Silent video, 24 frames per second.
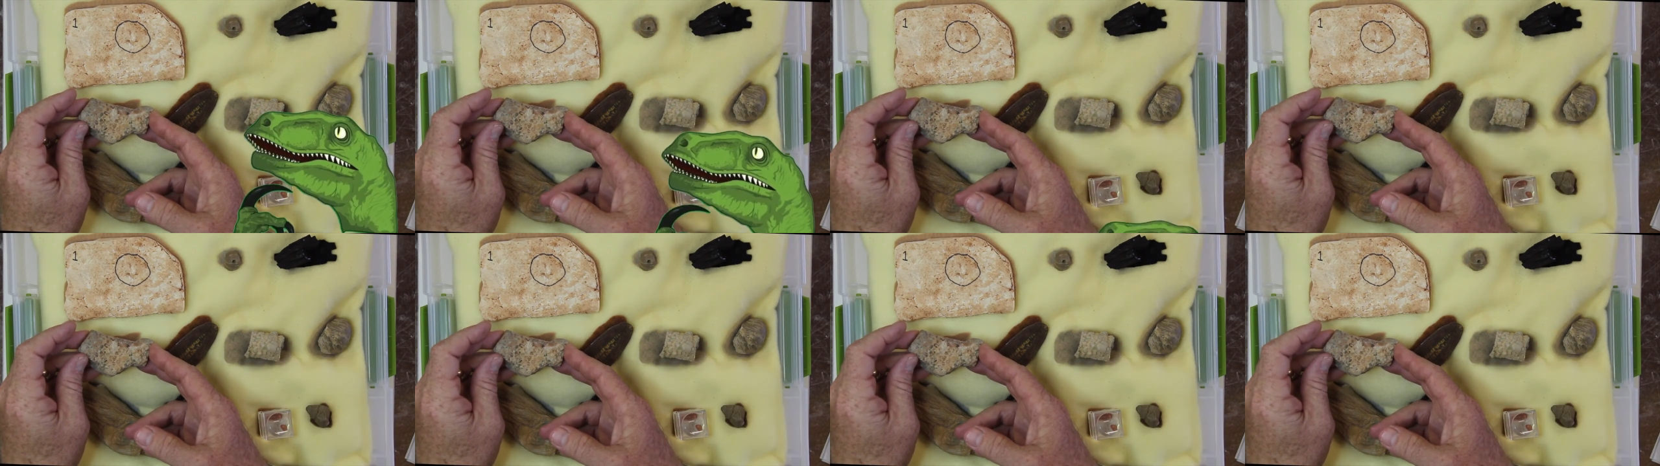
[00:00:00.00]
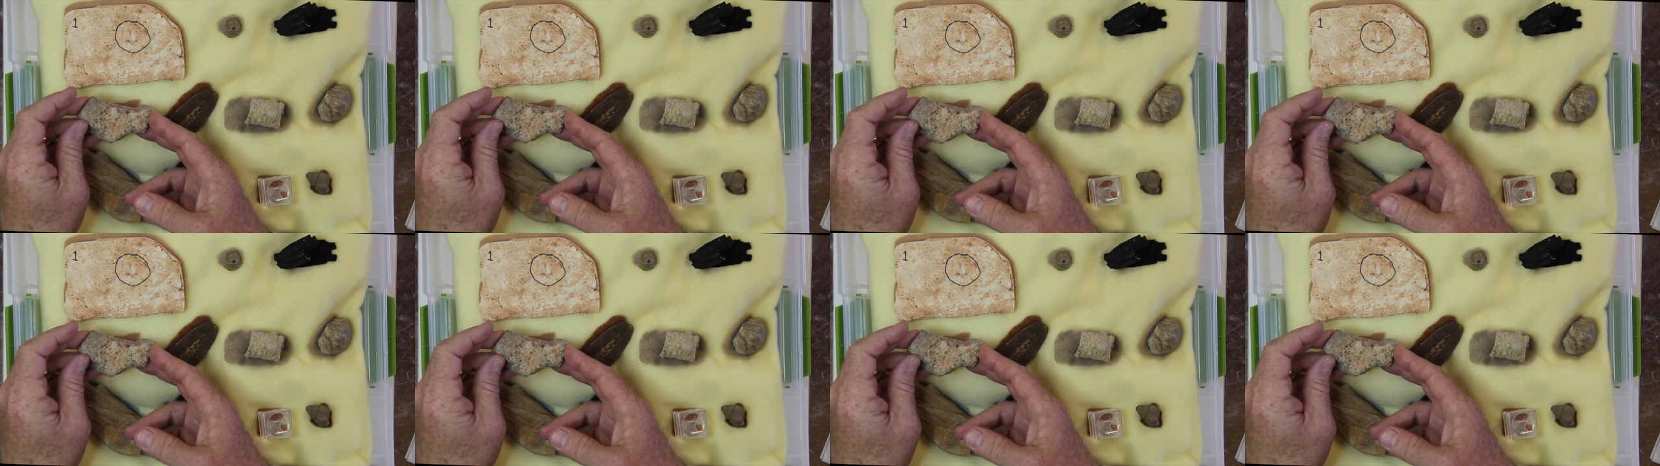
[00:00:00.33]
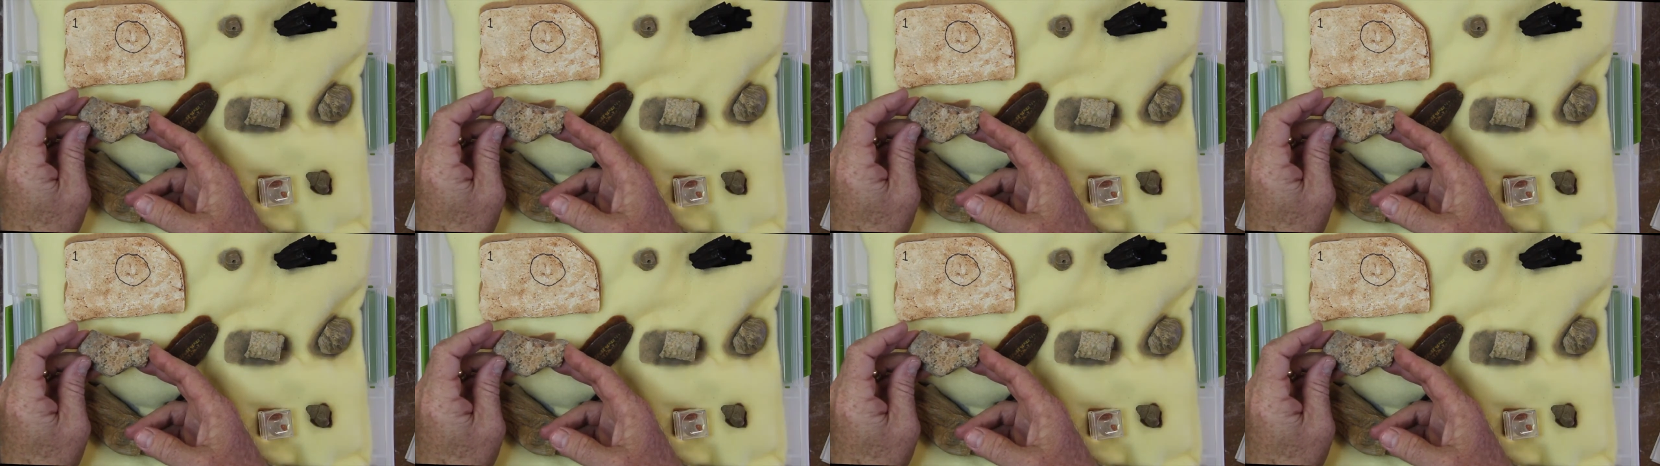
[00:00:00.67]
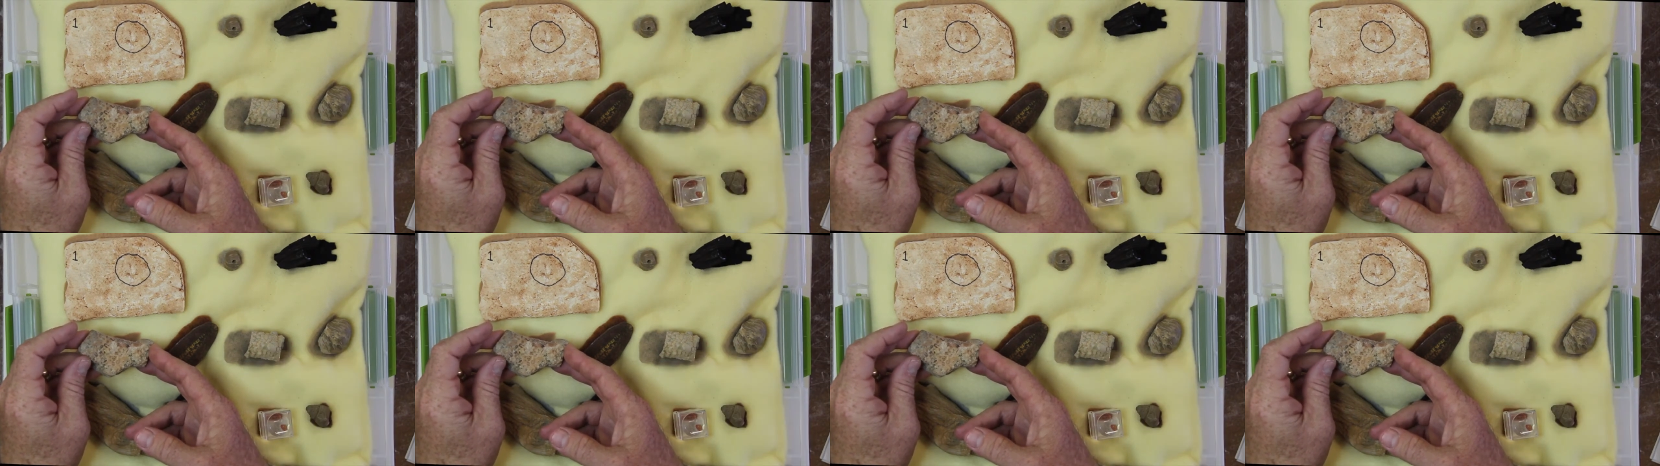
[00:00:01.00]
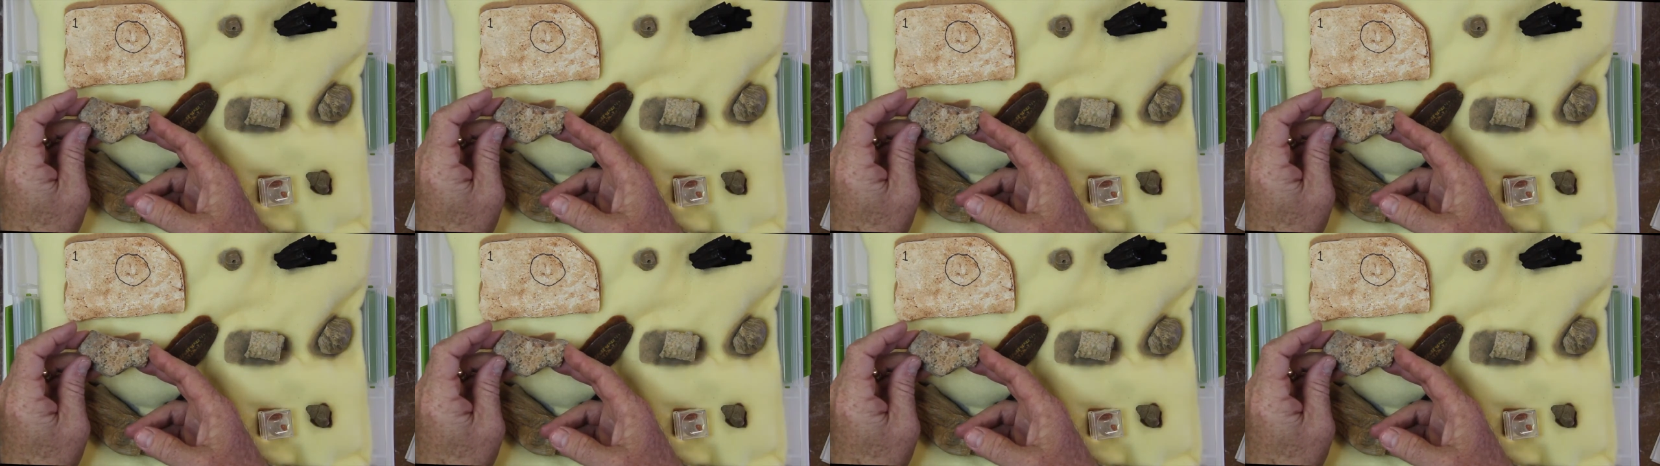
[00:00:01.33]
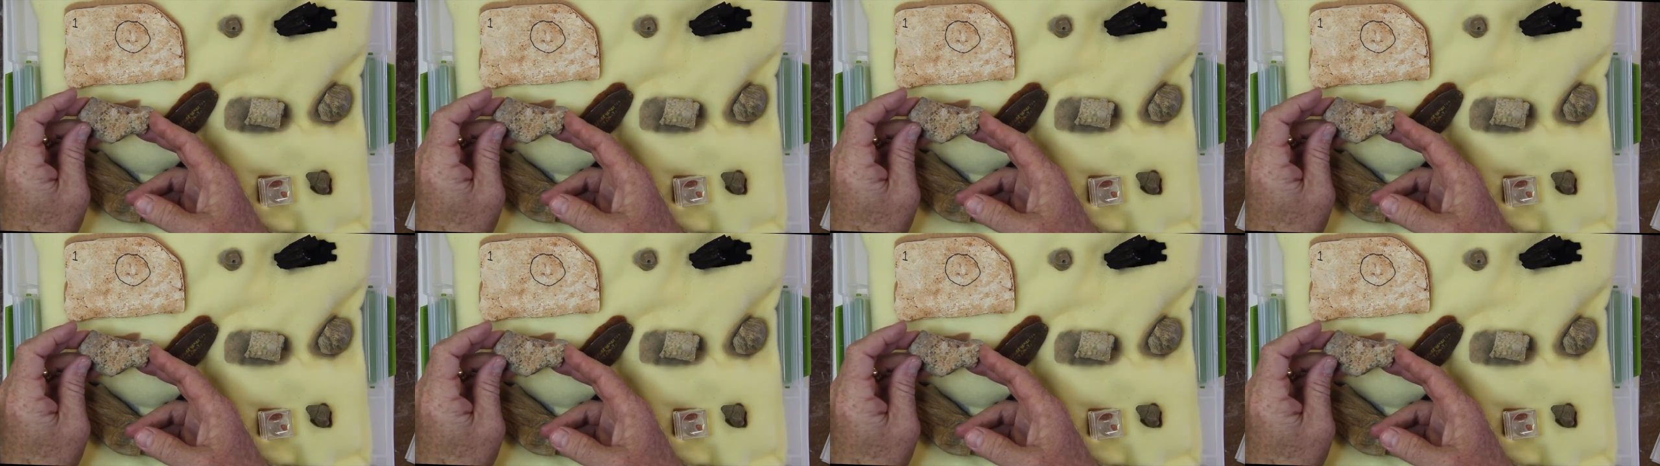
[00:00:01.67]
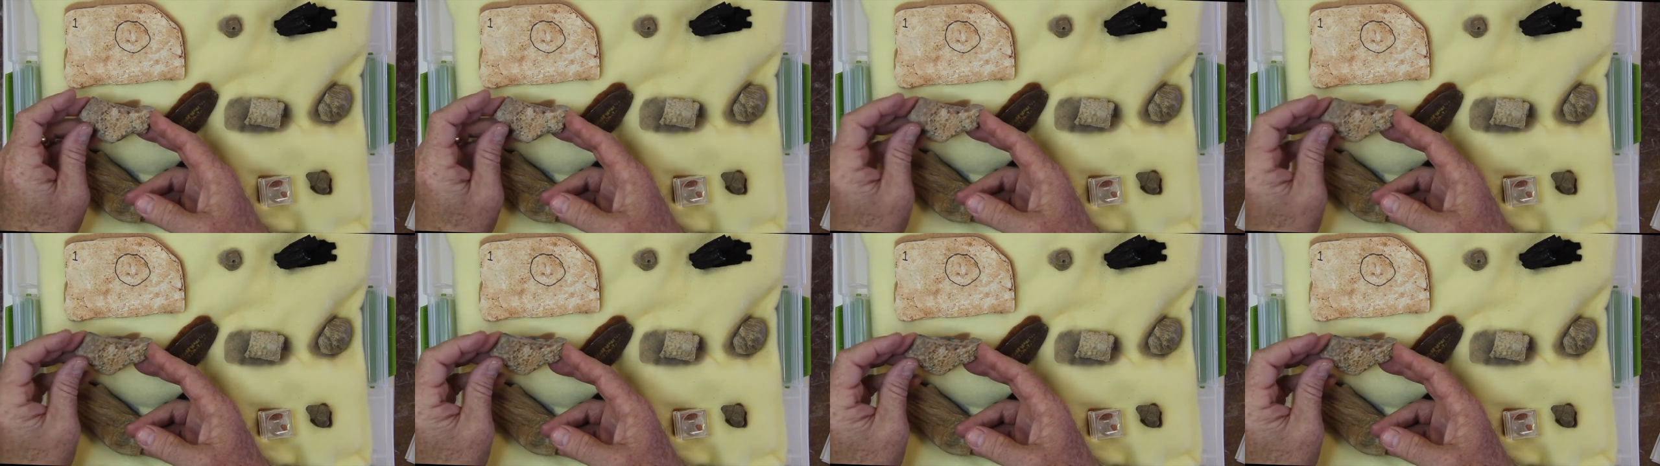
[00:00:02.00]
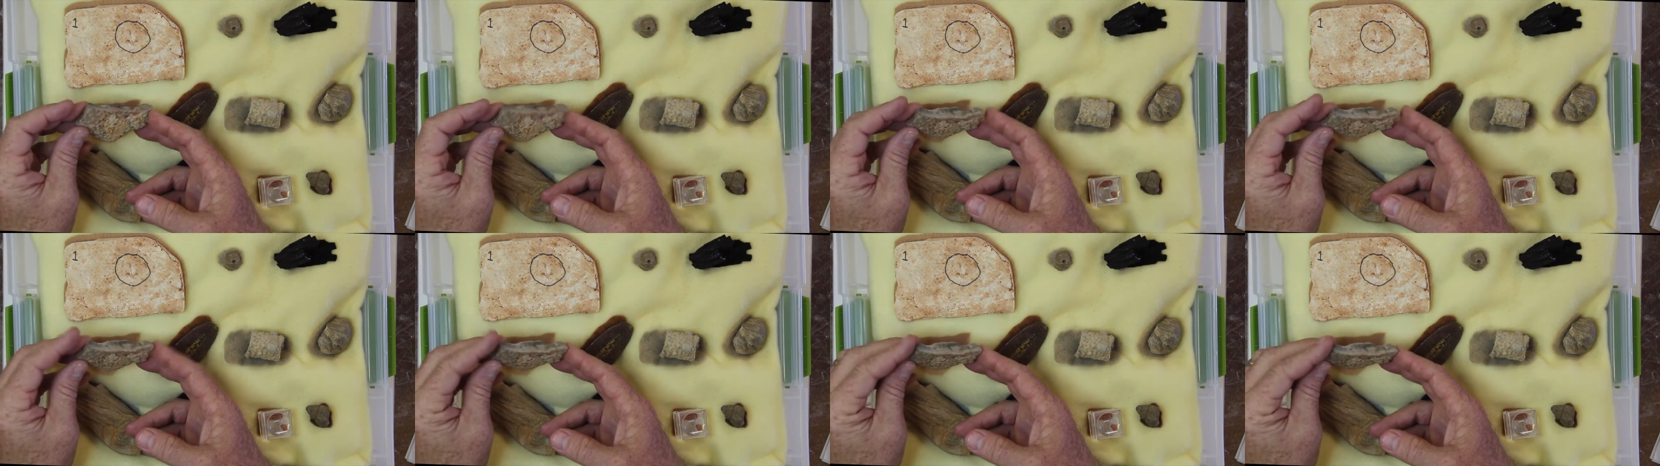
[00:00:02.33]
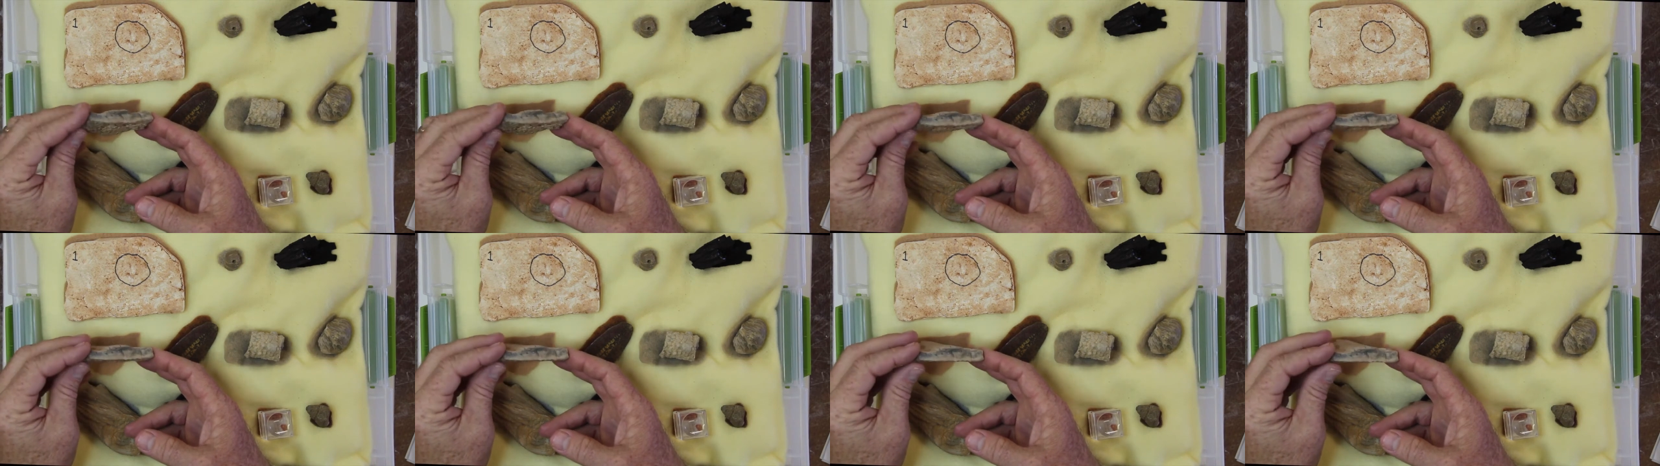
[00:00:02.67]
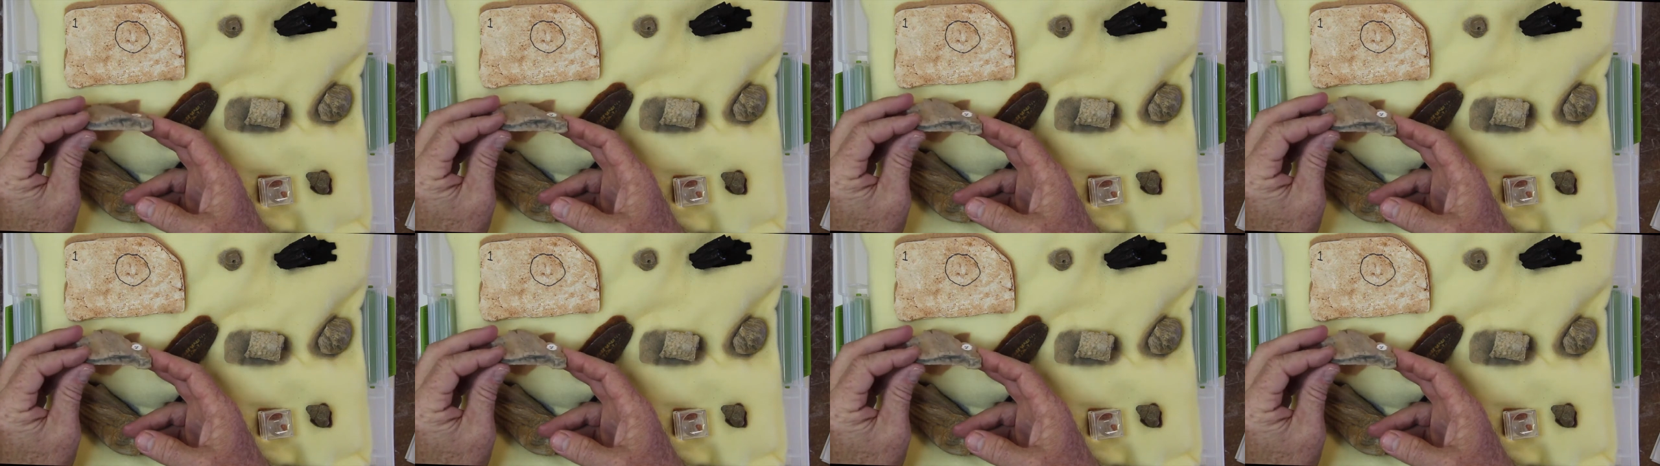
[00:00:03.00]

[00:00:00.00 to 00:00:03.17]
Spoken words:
[unreadable: no face in view]